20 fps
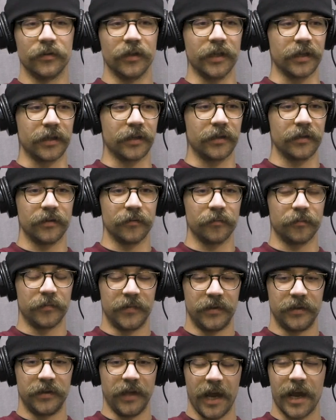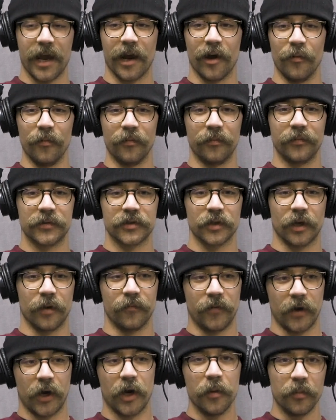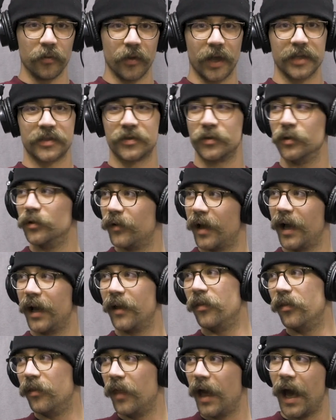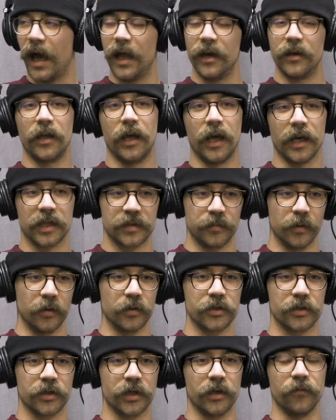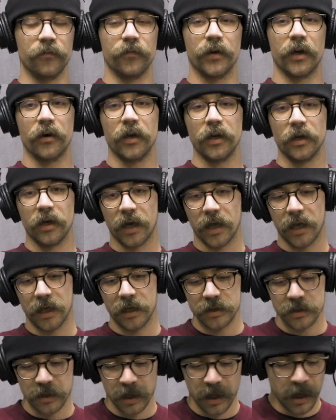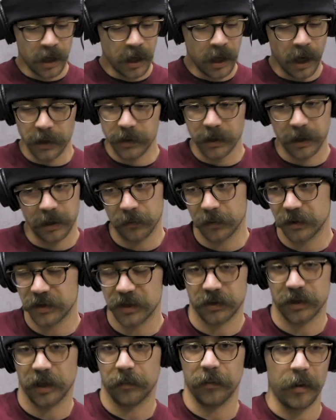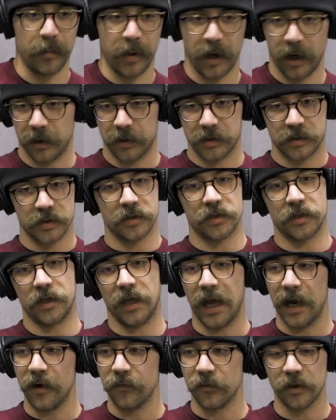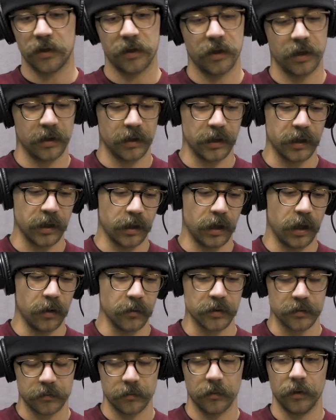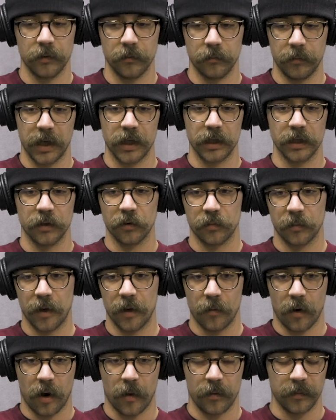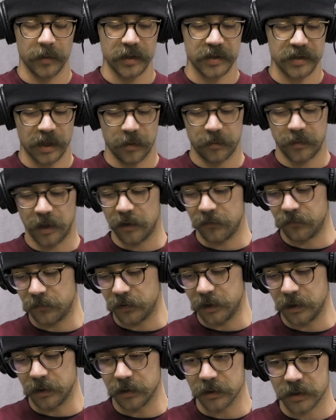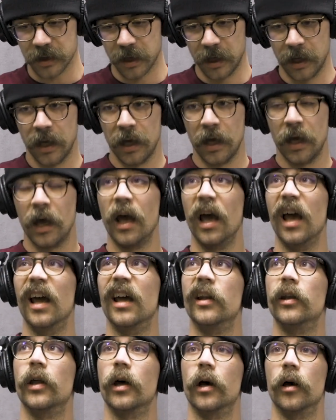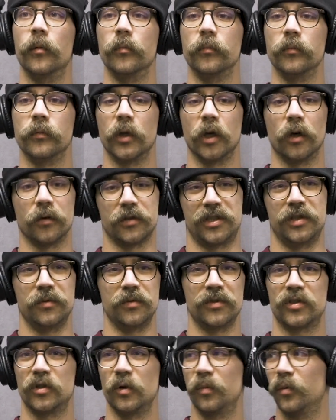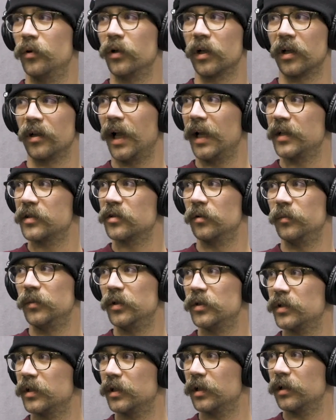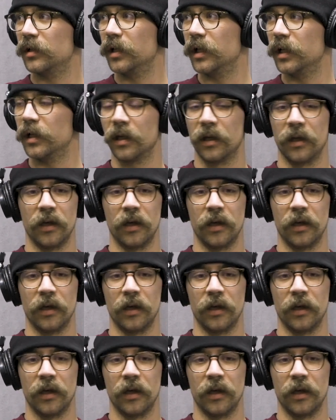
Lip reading: Like, damn. So I'm very blessed to have had that exposure at a very young age. And then it was just like my parents listened to everything. Like I was mainly with my mom and my stepdad for years. And, you know, she was super into classical music, like,